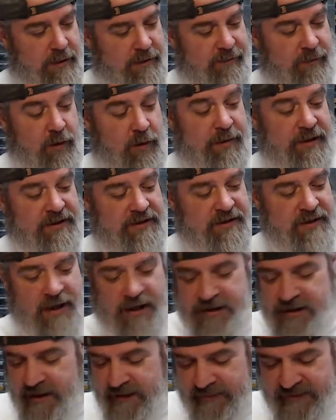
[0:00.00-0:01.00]
4 pieces
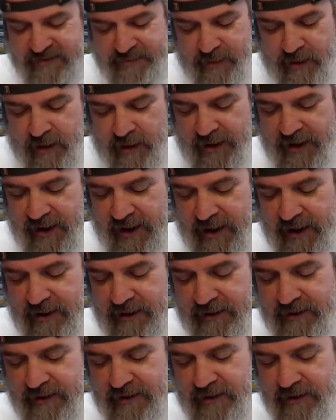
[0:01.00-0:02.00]
actually of the small, and